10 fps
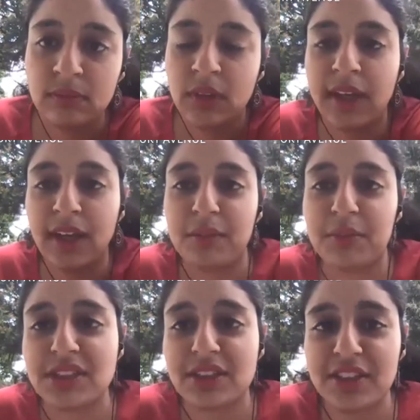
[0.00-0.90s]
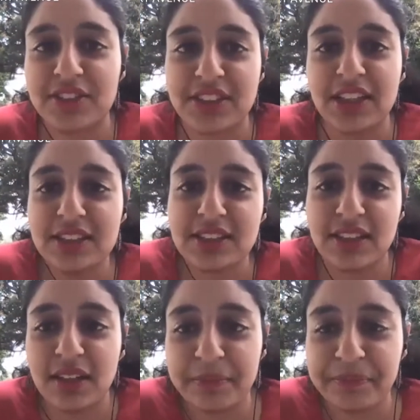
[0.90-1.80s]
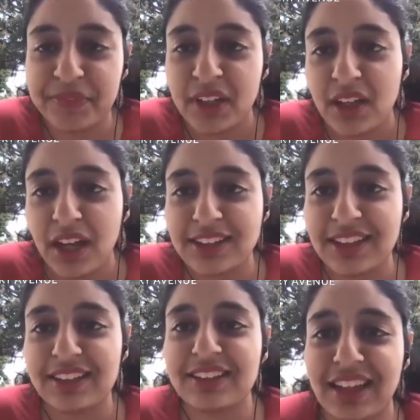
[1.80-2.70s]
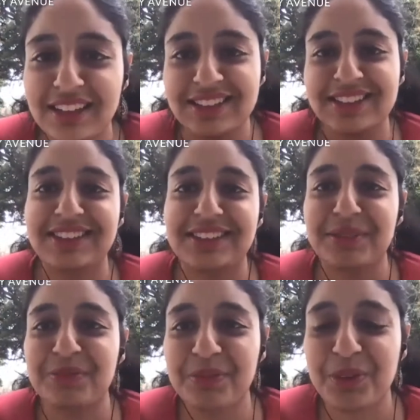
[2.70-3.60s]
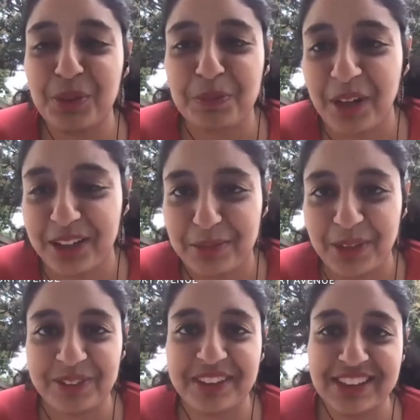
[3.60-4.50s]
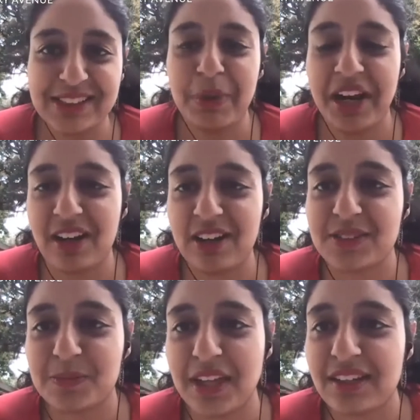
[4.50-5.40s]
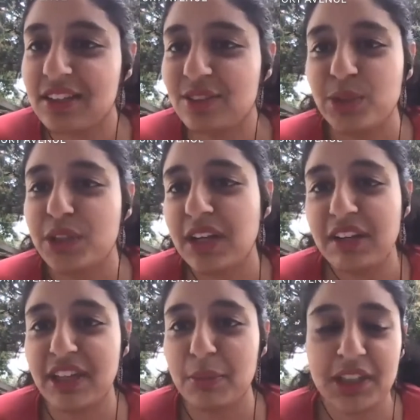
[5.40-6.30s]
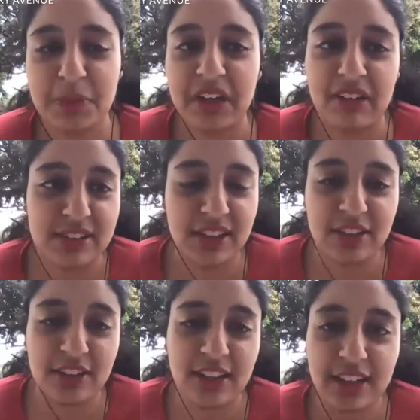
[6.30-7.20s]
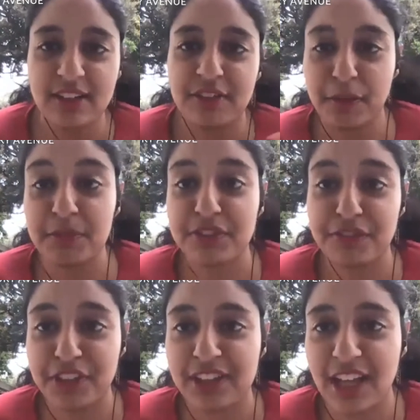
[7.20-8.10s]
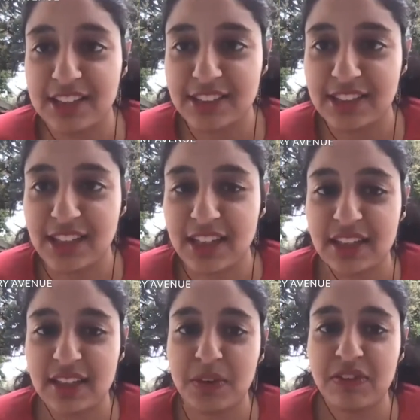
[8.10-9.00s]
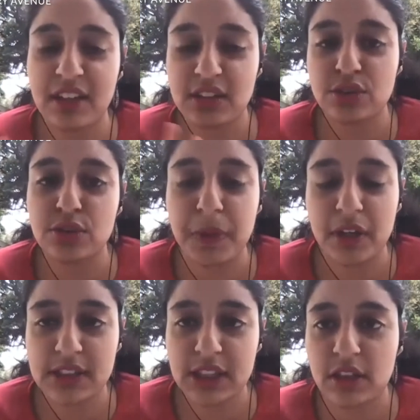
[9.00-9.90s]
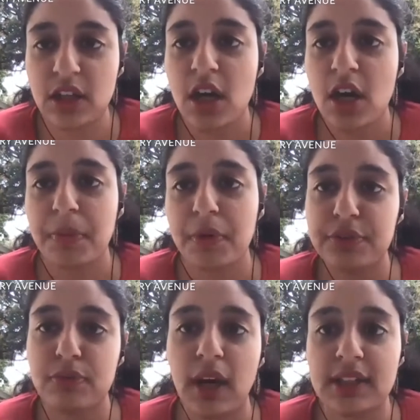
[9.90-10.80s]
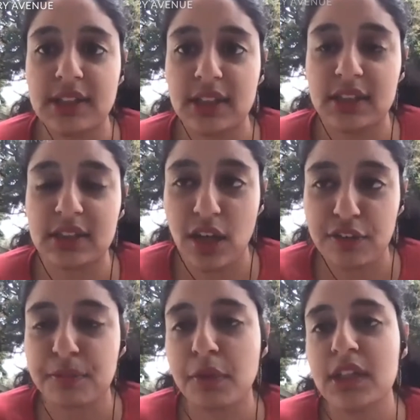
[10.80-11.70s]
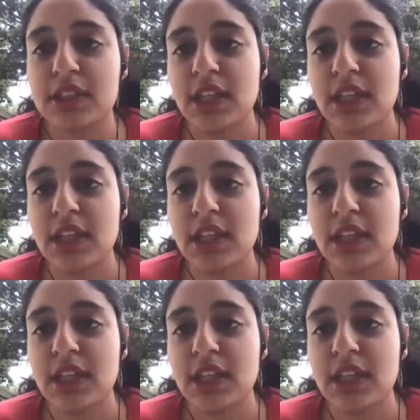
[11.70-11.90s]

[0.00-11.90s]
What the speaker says: Yeah, that makes a lot of sense. I think that's the cool part about this pair is that we don't have that many pairs that are like from different classes. I think we've had two pairs that are both rising sophomores,